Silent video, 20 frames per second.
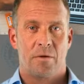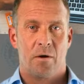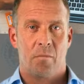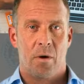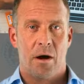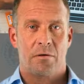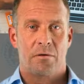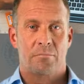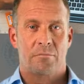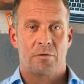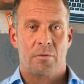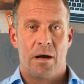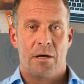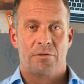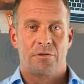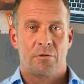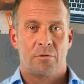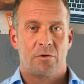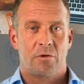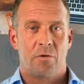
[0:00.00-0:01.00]
Welcome to our
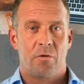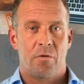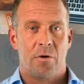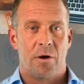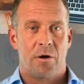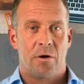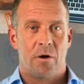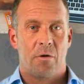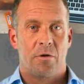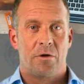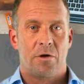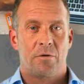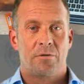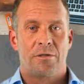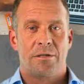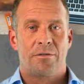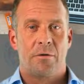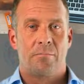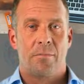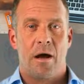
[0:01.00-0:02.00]
tutorial on
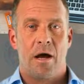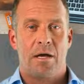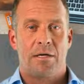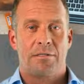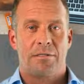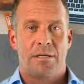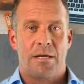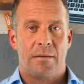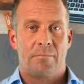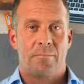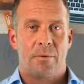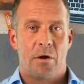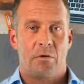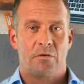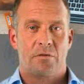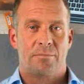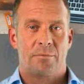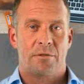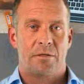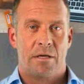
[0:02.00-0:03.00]
using the PassKit
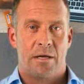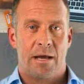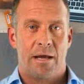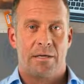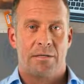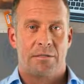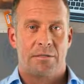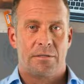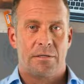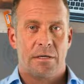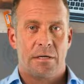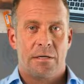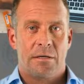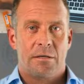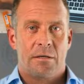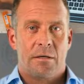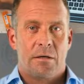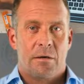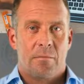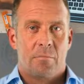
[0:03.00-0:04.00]
Postman collection.
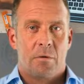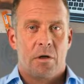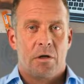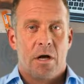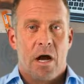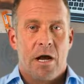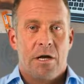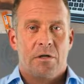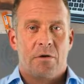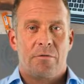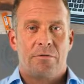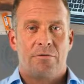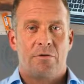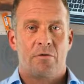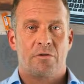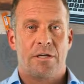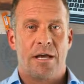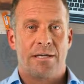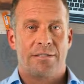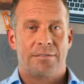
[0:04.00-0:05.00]
We'll guide you through
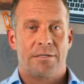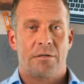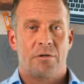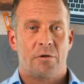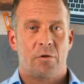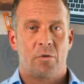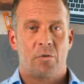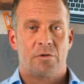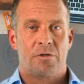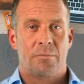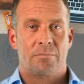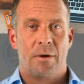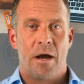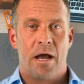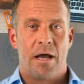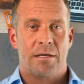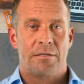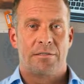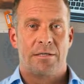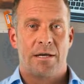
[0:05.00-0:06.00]
testing calls to
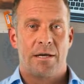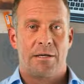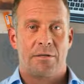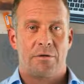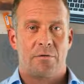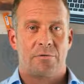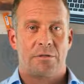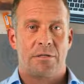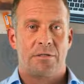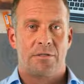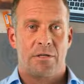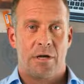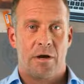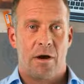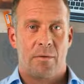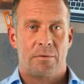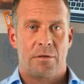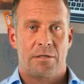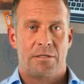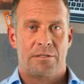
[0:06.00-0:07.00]
PassKit using
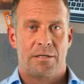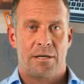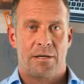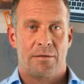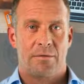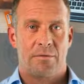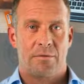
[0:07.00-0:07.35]
gRPC.